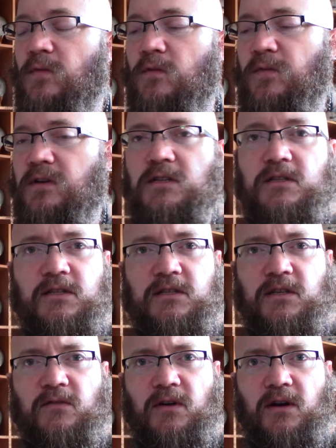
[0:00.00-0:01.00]

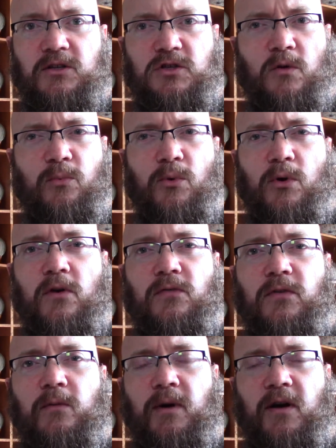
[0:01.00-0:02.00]
vintages of Puerh
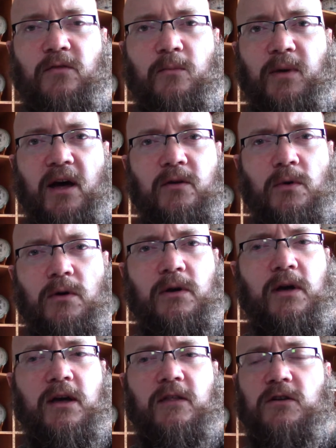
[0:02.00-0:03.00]
from Nanwang.